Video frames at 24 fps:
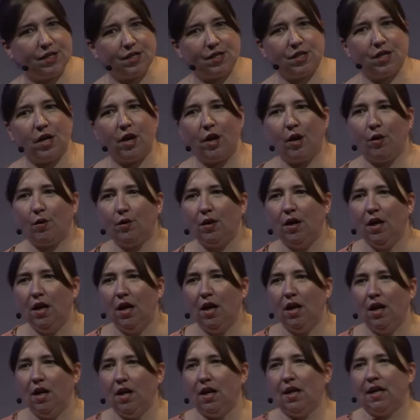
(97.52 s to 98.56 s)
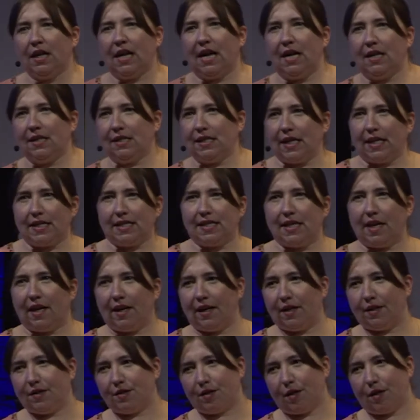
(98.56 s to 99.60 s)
so context setting is